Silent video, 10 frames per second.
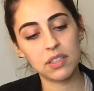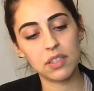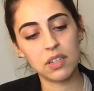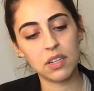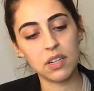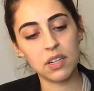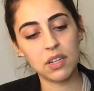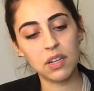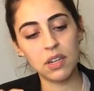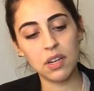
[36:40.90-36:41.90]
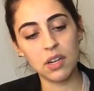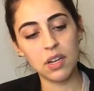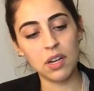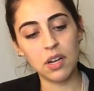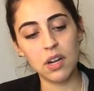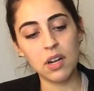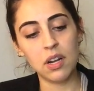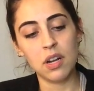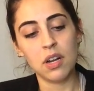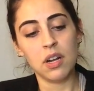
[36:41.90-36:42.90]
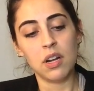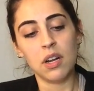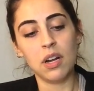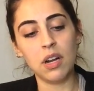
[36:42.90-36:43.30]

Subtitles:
[no speech]